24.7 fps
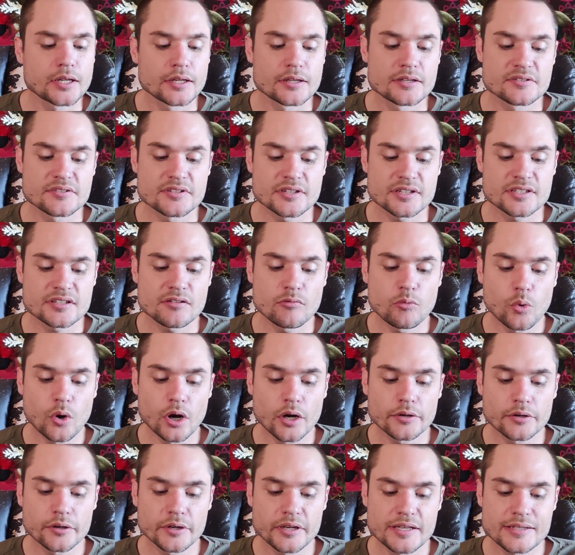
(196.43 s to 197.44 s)
The Six of
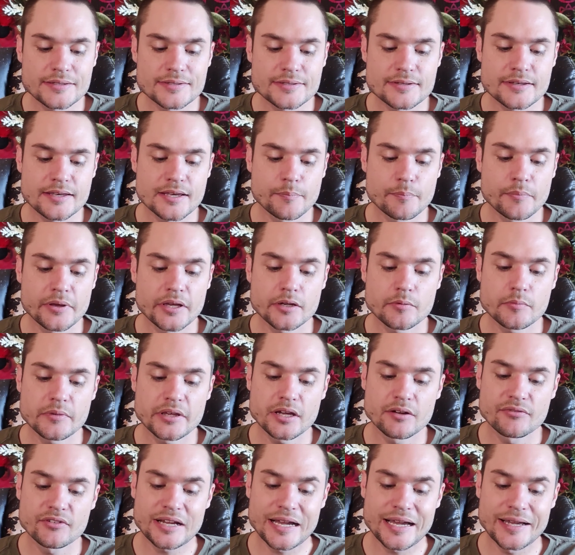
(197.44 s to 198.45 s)
Water is the epitome
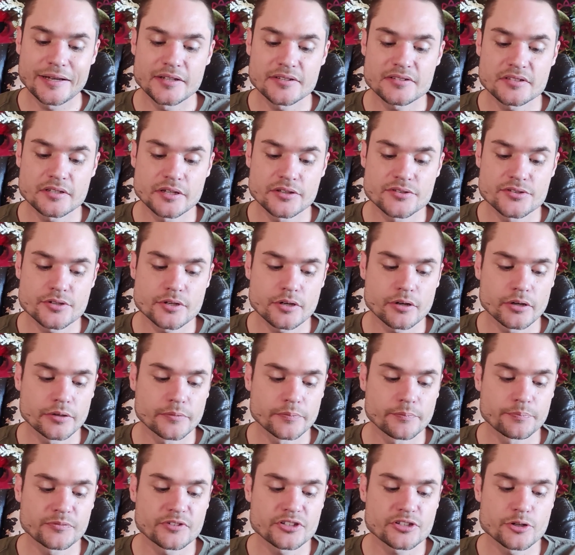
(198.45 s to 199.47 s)
of kindness and
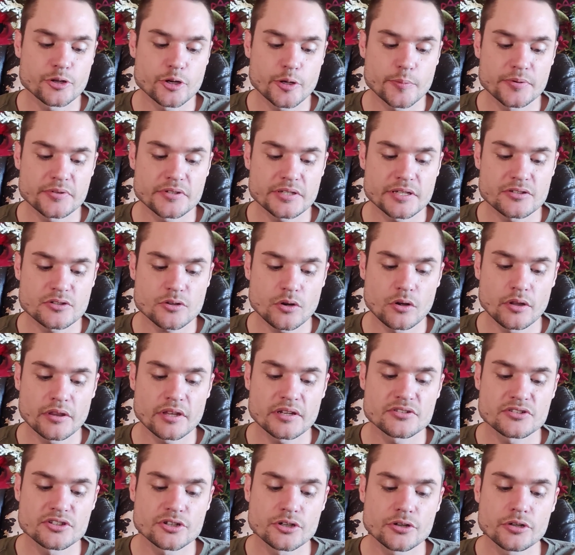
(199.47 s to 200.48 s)
concern. She represents all
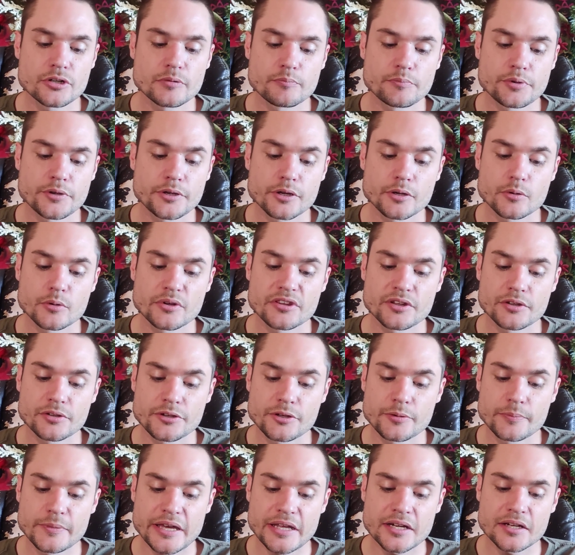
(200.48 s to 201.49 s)
that is good and pure within
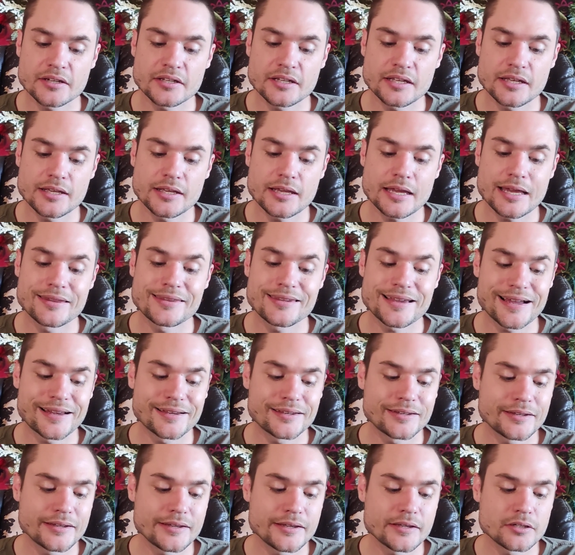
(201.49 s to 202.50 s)
humanity and the
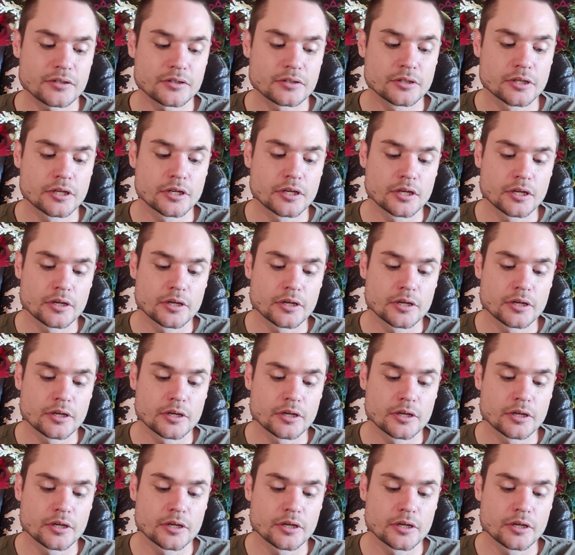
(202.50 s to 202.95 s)
ideal